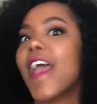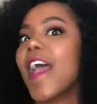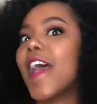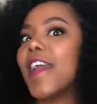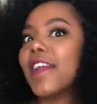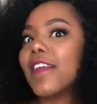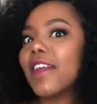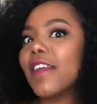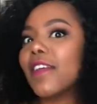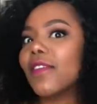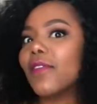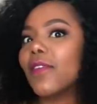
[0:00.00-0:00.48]

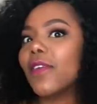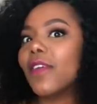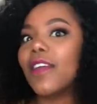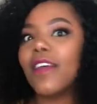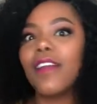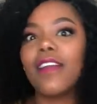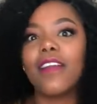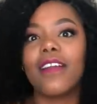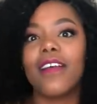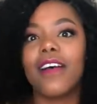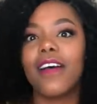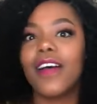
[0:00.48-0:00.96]
and another one,
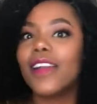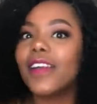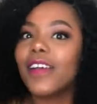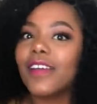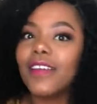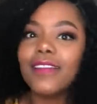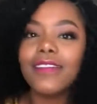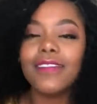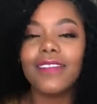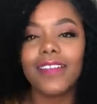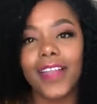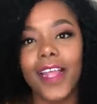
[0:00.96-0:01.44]

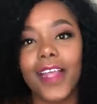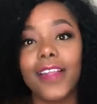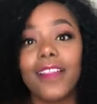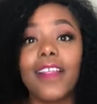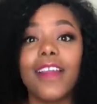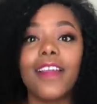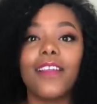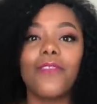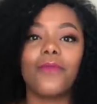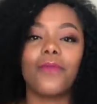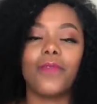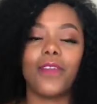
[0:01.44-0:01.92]
and
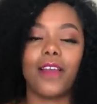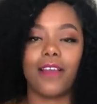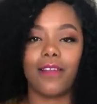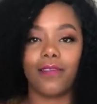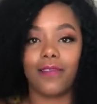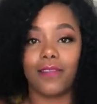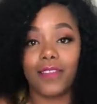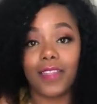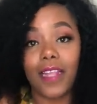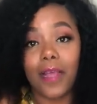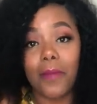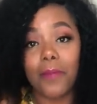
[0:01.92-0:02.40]
then
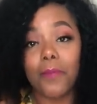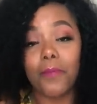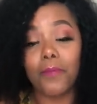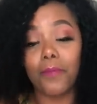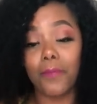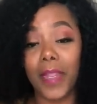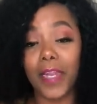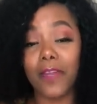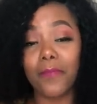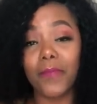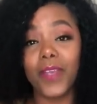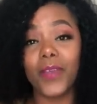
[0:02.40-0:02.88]
that
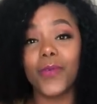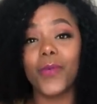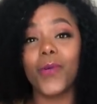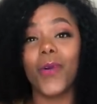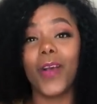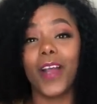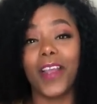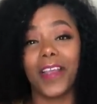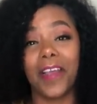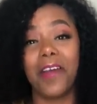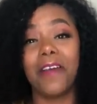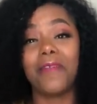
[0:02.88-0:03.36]
made me
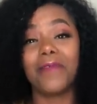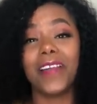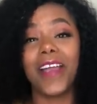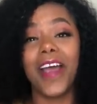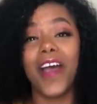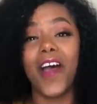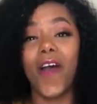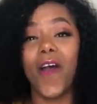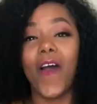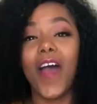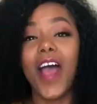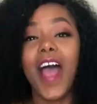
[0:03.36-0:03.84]
who I am
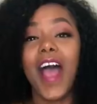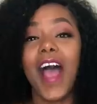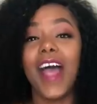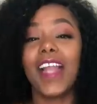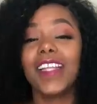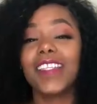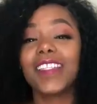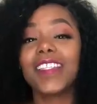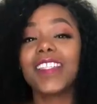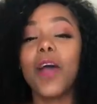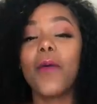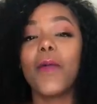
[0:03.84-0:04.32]
now. At
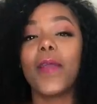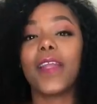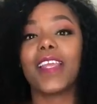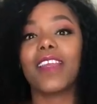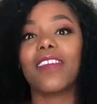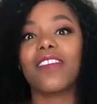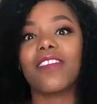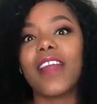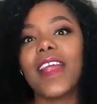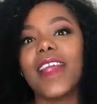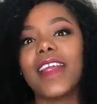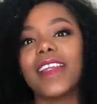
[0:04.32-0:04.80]
least now I
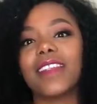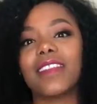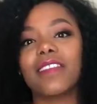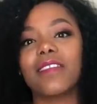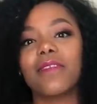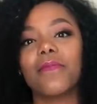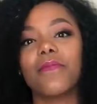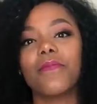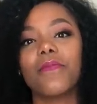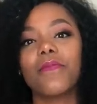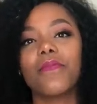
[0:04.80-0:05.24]
can write.